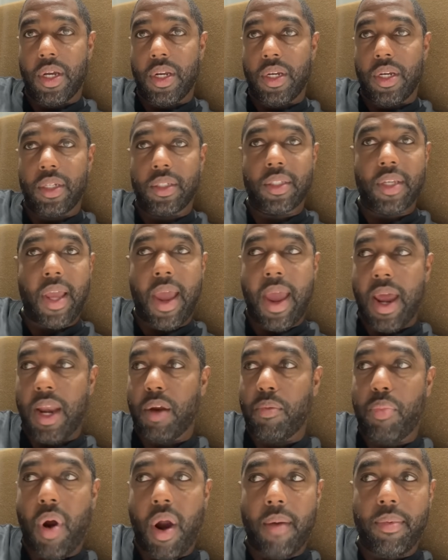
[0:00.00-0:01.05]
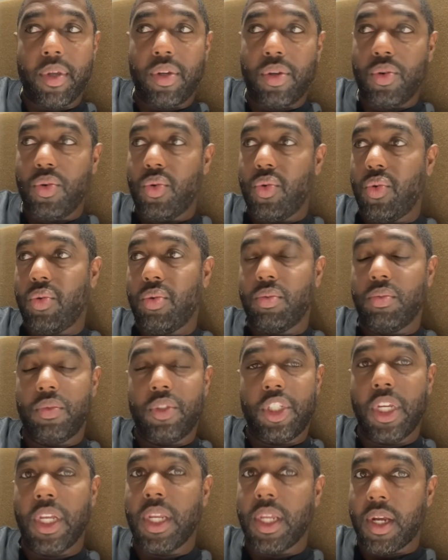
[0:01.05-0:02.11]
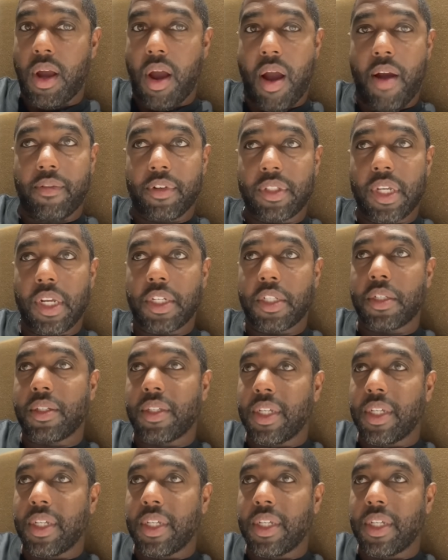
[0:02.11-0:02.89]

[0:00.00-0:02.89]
This is at the barbecue chilling conversation.